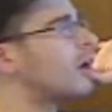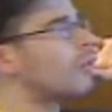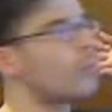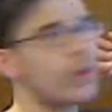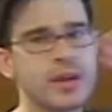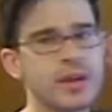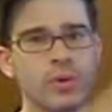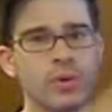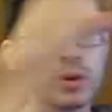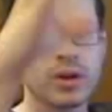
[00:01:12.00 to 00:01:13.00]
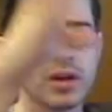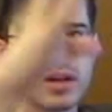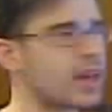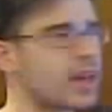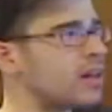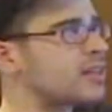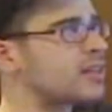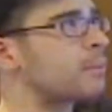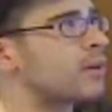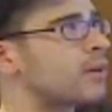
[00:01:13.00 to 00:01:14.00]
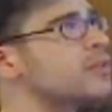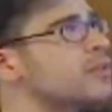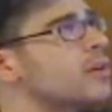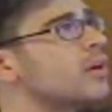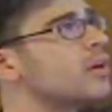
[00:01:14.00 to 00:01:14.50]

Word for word: window uh, skeleton appears.